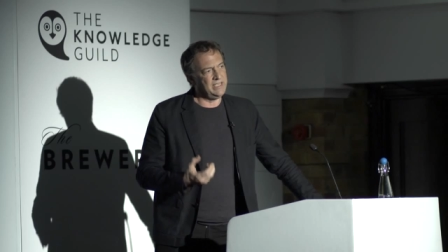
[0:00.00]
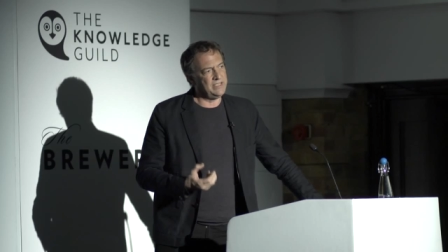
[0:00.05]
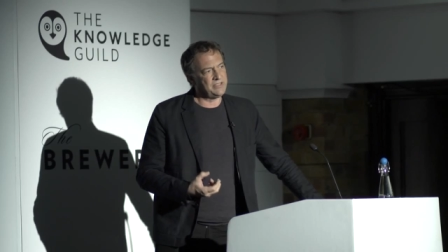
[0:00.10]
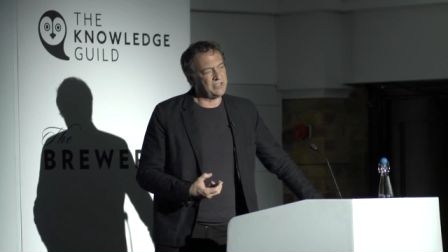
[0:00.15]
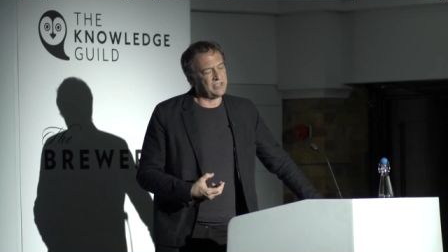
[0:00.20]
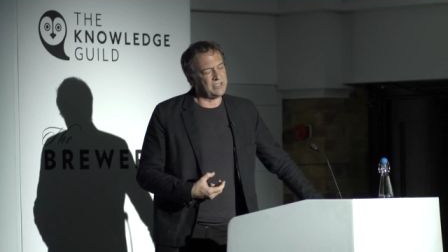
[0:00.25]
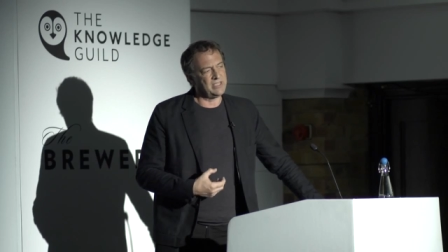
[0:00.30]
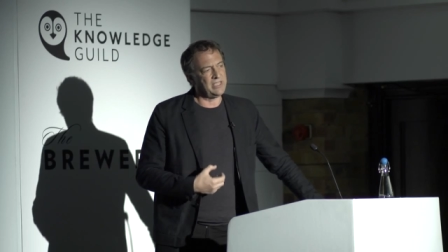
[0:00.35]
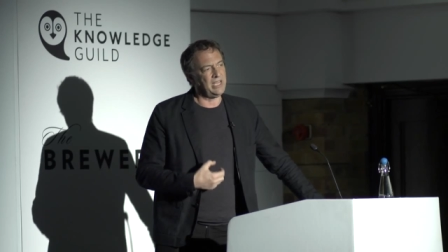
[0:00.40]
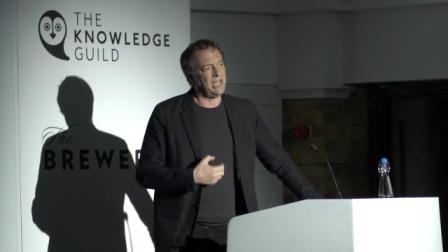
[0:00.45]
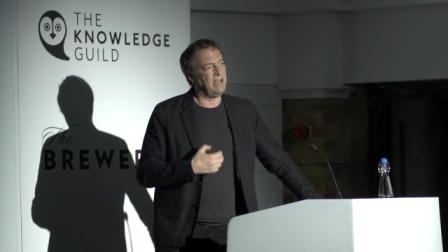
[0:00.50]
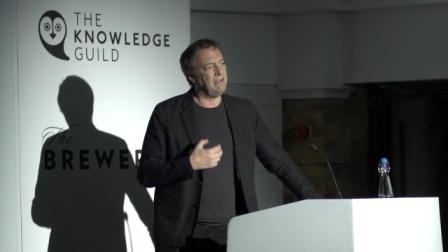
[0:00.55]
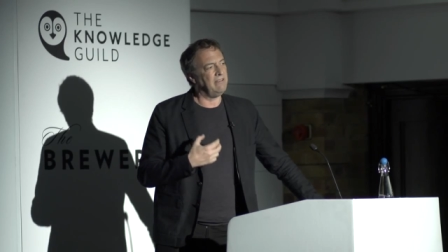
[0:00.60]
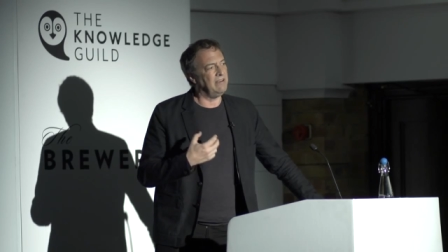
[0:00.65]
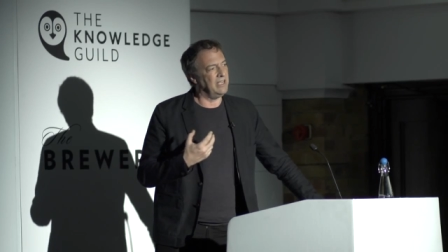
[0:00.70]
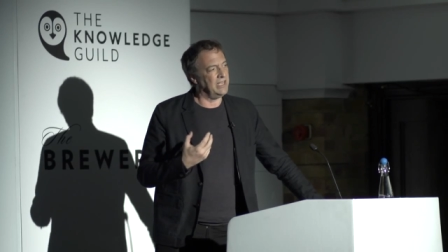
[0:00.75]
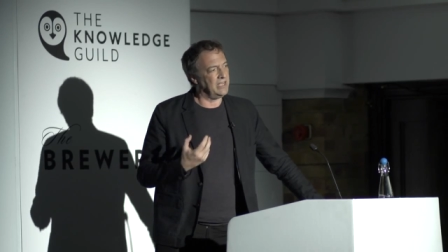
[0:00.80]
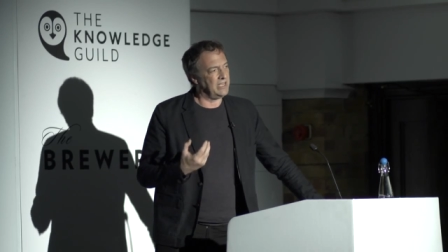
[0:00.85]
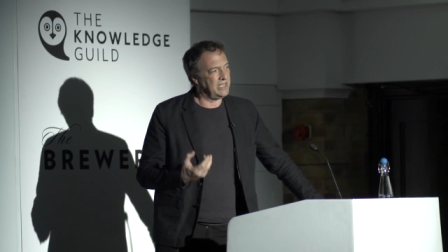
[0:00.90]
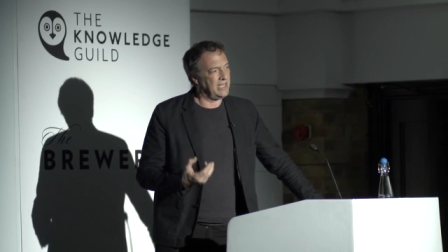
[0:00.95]

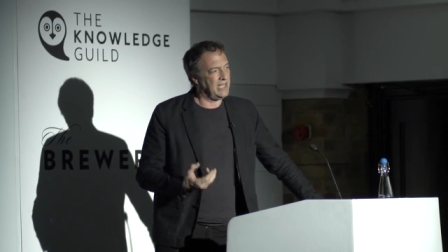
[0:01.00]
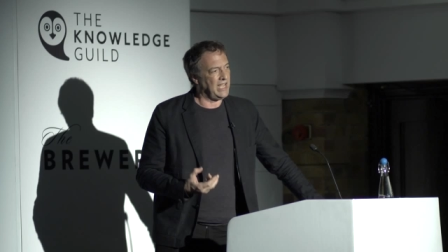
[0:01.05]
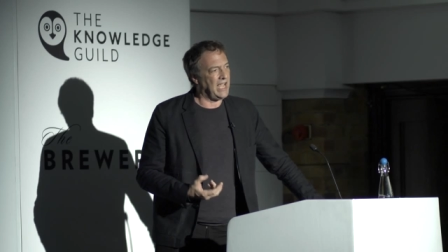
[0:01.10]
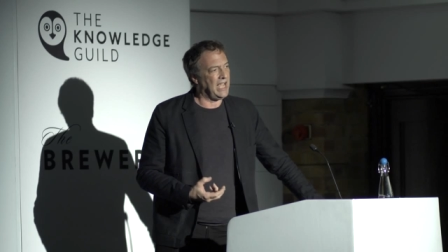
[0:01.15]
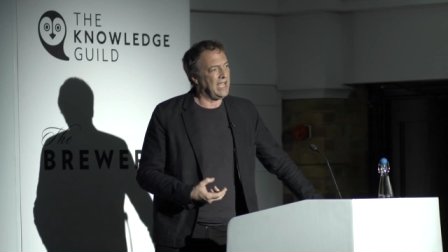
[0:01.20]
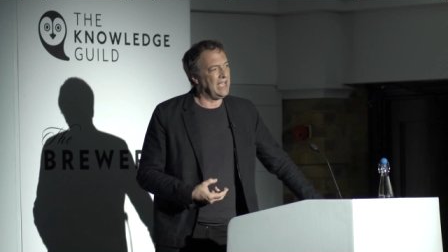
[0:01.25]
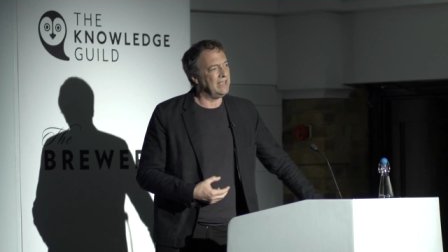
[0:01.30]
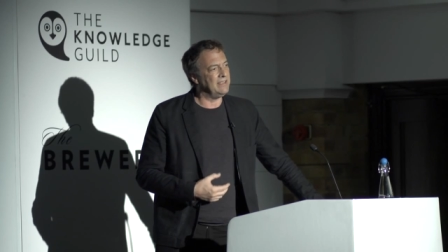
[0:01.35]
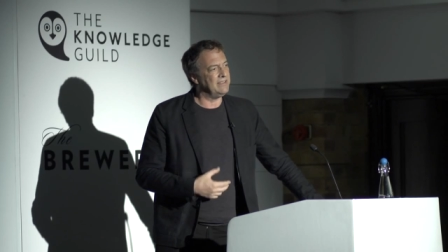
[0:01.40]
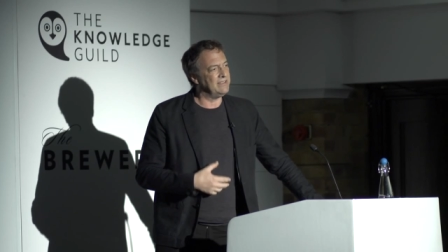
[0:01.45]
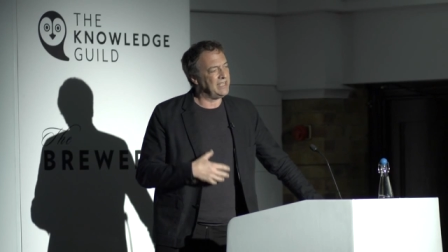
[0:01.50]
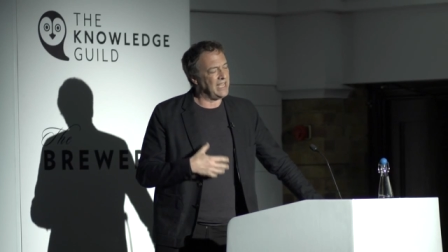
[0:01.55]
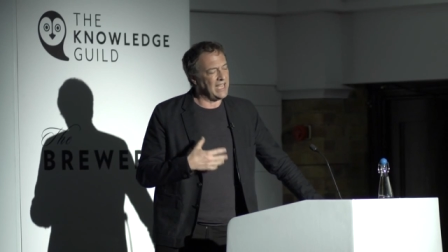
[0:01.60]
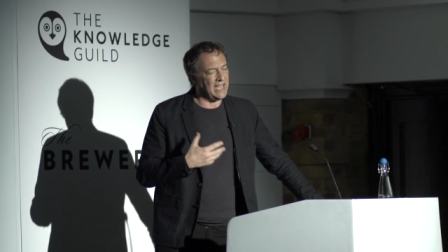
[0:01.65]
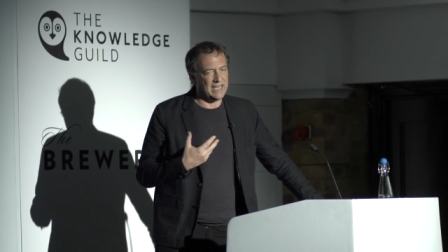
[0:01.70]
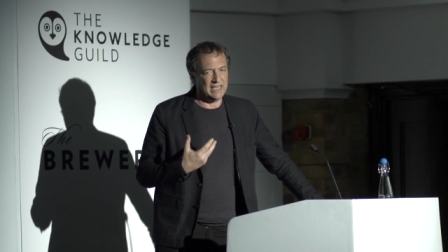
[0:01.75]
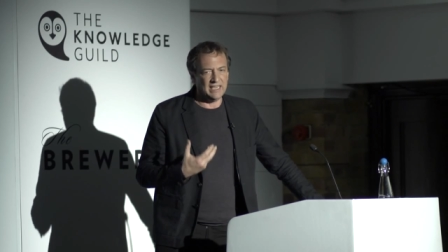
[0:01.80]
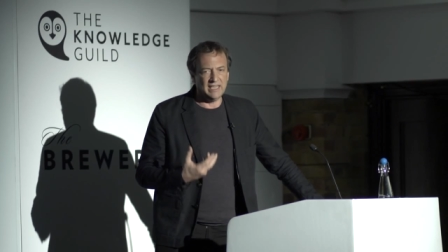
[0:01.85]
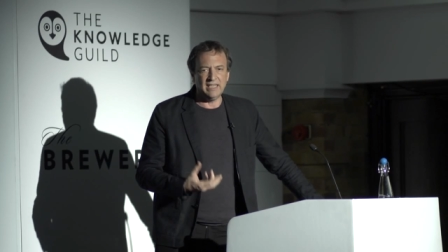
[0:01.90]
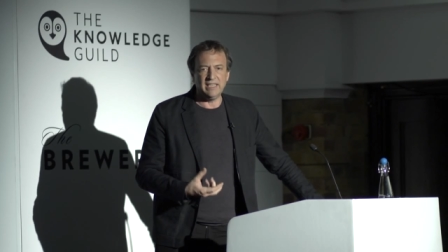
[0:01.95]
esoteric and
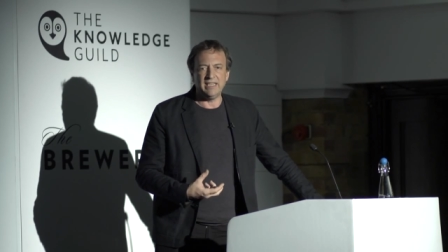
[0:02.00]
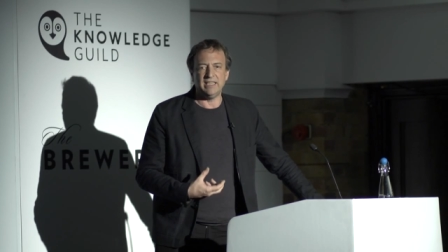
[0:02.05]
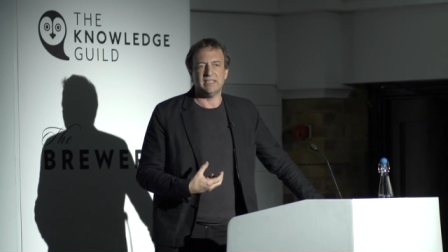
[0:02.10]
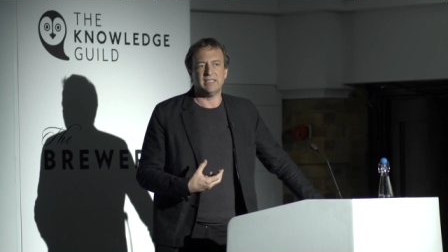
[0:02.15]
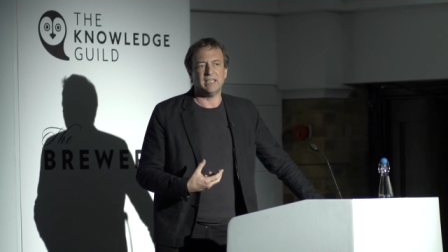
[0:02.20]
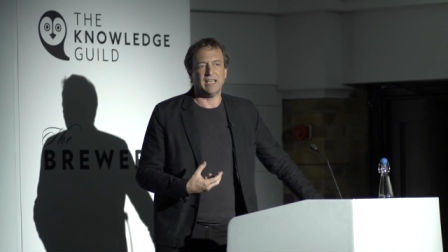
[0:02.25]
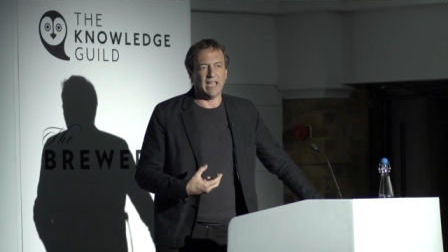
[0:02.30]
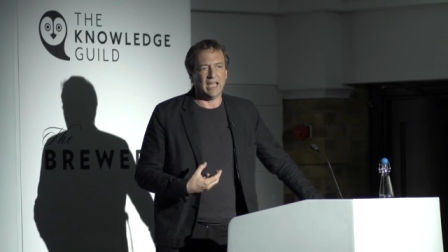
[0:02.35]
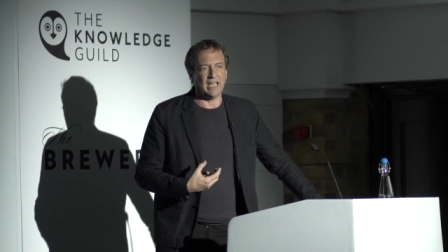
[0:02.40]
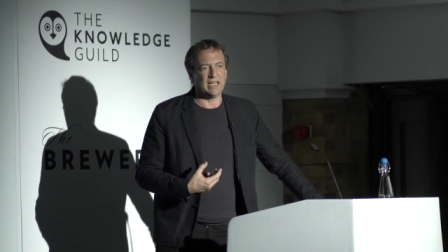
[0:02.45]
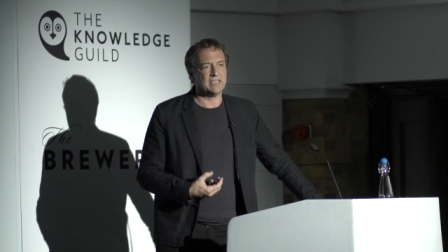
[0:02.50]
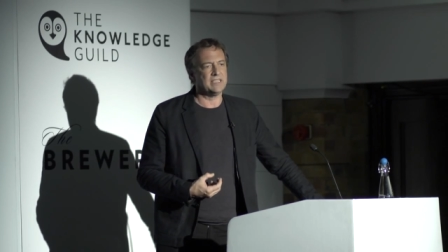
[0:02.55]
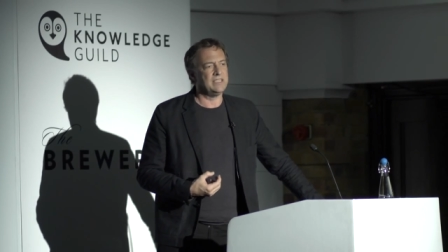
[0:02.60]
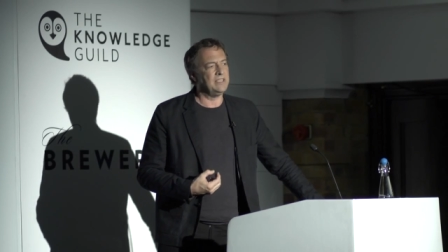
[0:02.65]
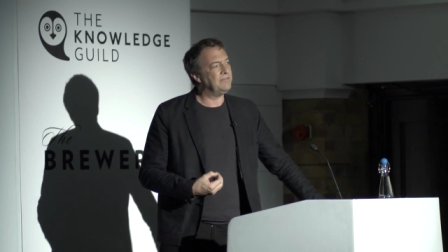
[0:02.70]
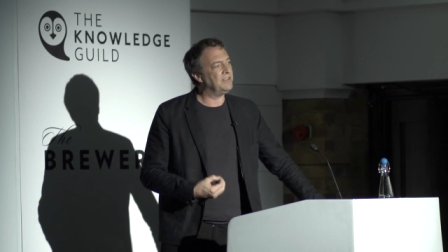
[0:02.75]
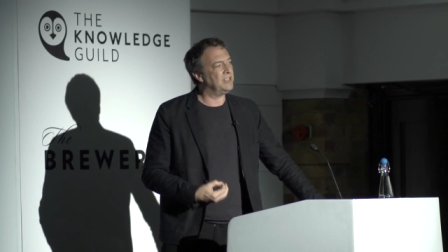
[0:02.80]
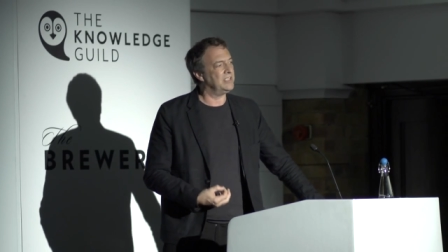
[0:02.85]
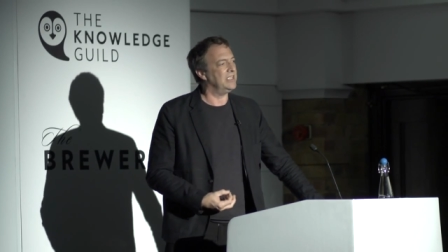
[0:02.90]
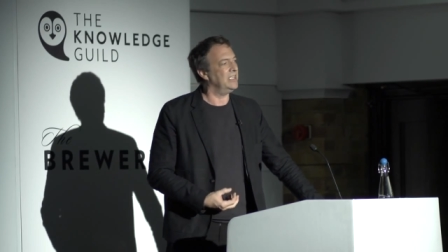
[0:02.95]
elite
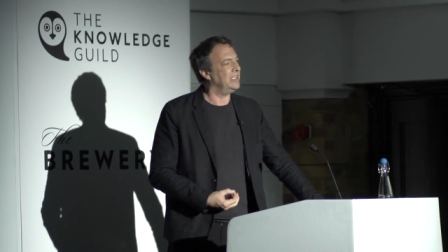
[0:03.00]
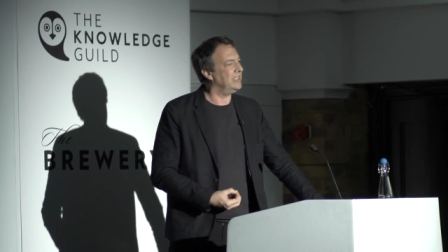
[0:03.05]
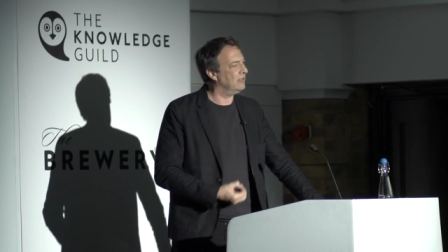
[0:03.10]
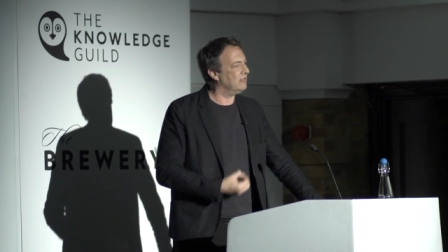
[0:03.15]
activity.